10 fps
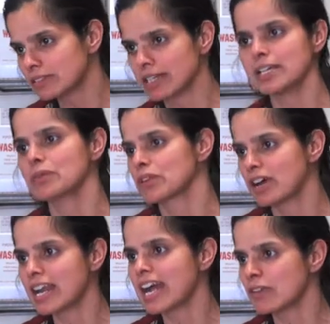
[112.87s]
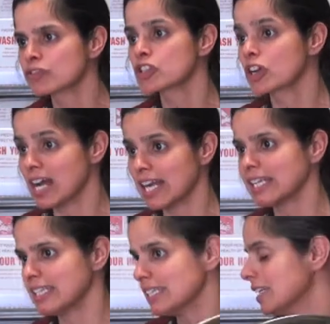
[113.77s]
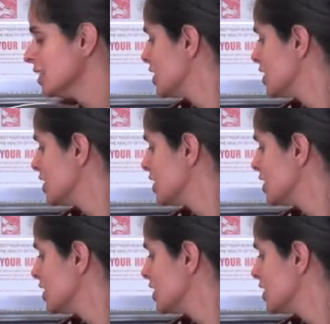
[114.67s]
right? We're not after high heat.